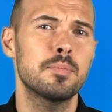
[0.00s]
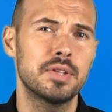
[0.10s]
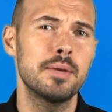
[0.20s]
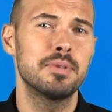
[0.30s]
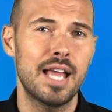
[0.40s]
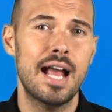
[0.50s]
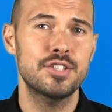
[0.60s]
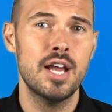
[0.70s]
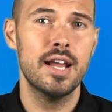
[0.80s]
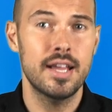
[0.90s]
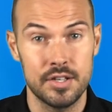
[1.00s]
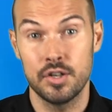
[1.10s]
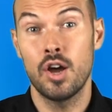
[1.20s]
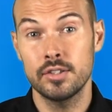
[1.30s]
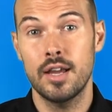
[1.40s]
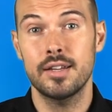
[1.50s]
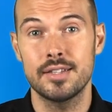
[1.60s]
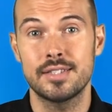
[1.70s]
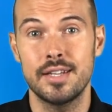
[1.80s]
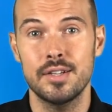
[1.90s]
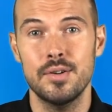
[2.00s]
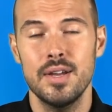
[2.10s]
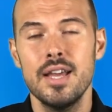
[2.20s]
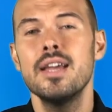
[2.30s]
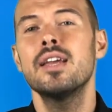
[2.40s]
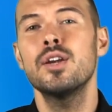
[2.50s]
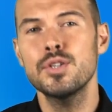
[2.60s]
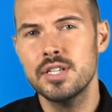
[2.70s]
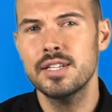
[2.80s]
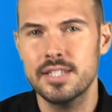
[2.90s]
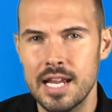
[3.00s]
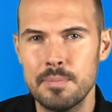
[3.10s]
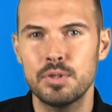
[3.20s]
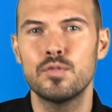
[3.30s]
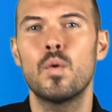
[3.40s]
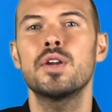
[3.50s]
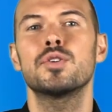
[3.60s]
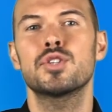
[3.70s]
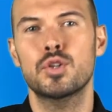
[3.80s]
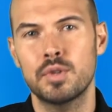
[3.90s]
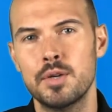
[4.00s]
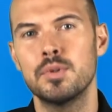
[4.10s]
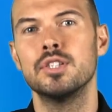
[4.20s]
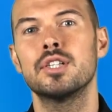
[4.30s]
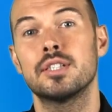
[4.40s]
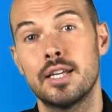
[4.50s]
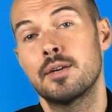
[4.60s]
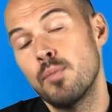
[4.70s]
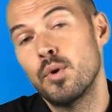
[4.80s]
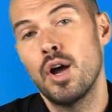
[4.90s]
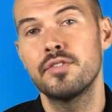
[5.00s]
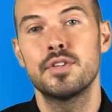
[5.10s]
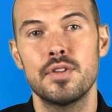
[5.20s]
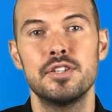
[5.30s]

to play blackjack at an online casino, here's an example of what your screen will look like more often